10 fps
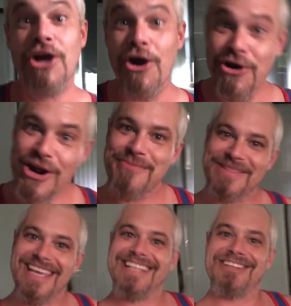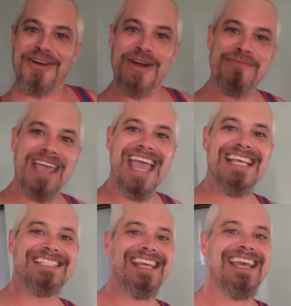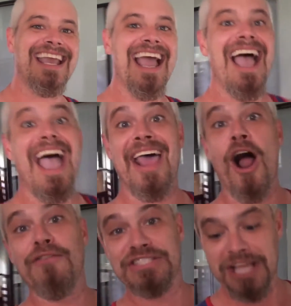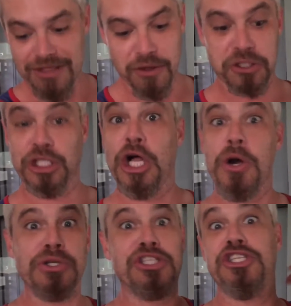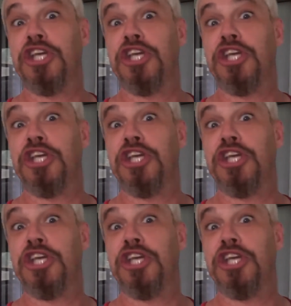turn up the AC. And all of a sudden, those clothes